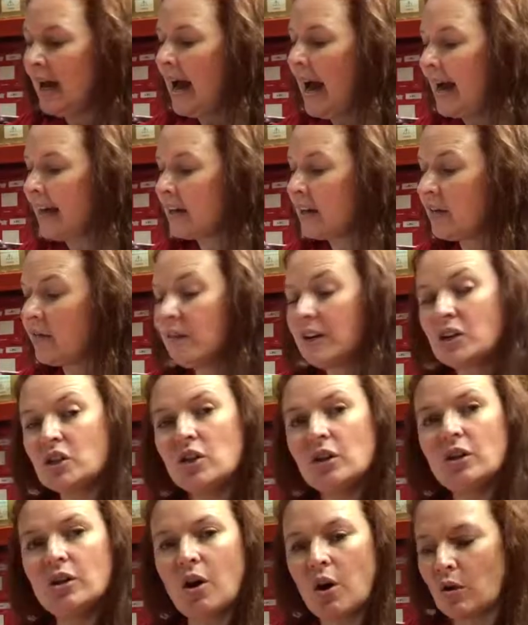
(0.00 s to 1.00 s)
and can reach
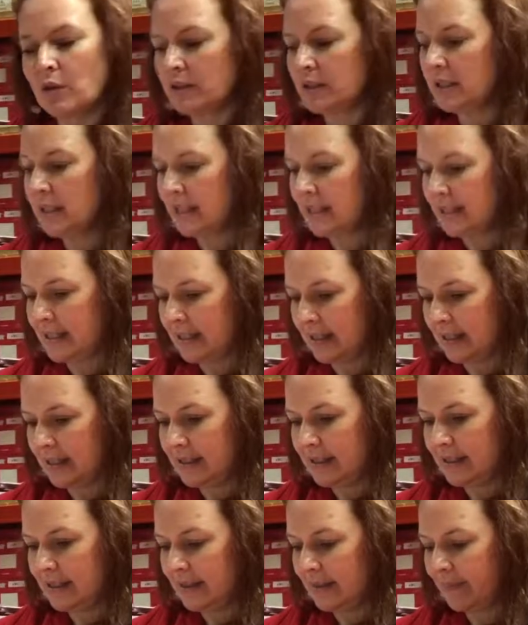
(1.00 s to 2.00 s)
a long
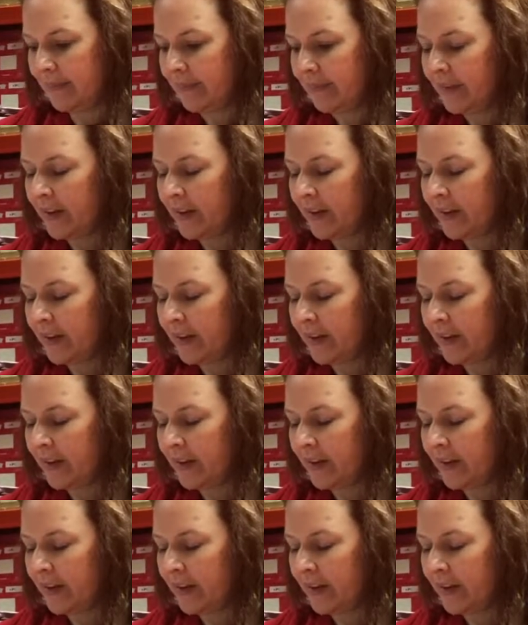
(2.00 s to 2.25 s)
distance.